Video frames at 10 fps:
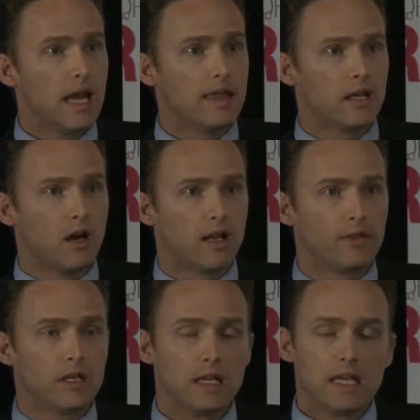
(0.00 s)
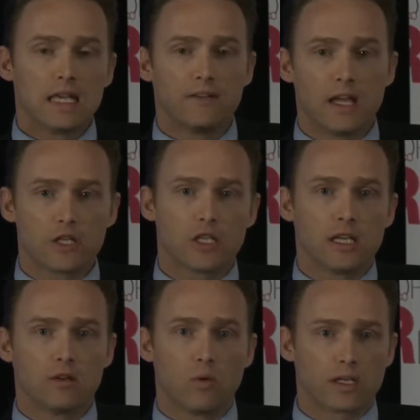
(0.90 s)
And then all of the innovation
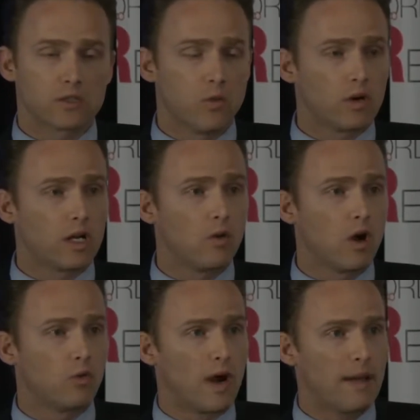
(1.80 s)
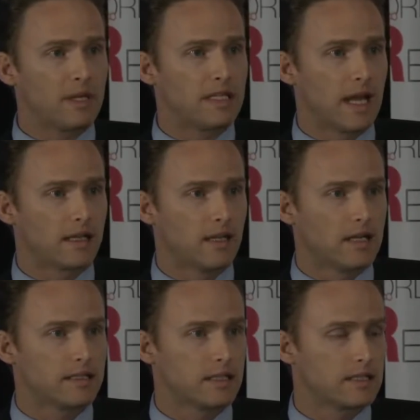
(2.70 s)
in what's quote-unquote rapid
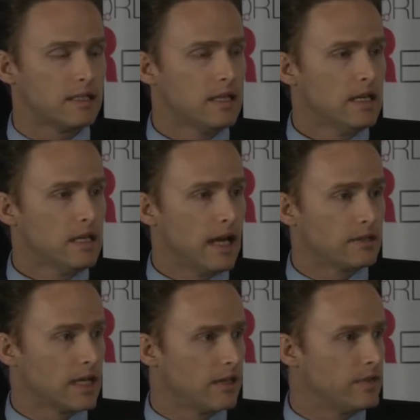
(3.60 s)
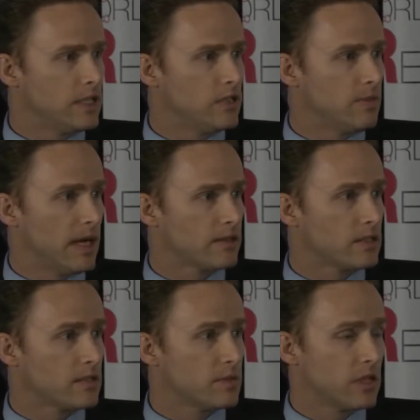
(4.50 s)
diagnostics outside of T2
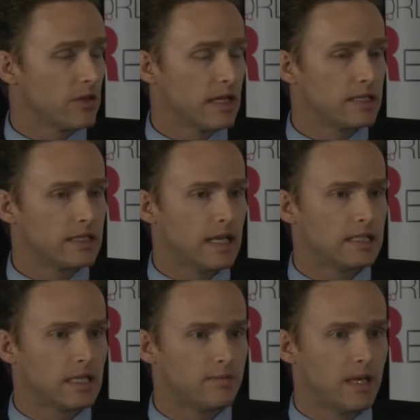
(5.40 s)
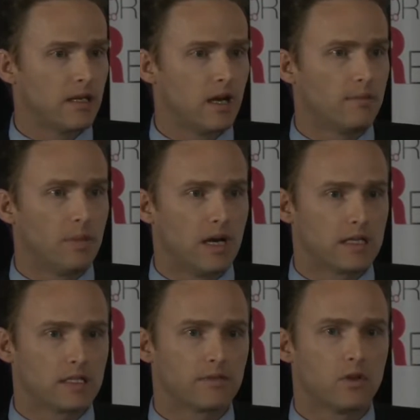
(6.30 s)
Biosystems here in the United States has been on
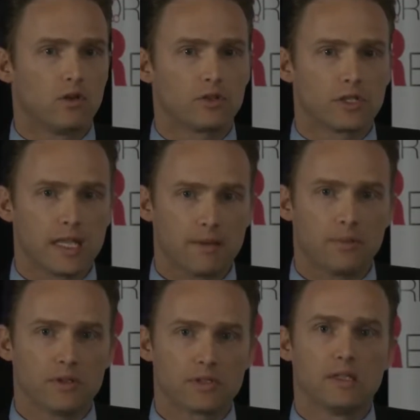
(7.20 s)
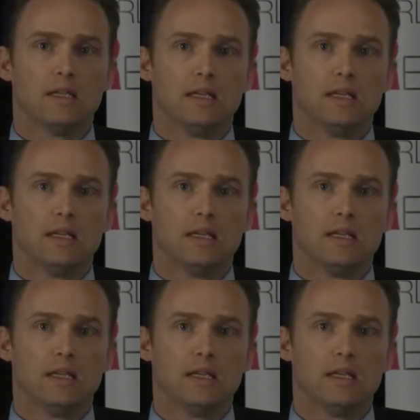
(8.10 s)
positive culture samples.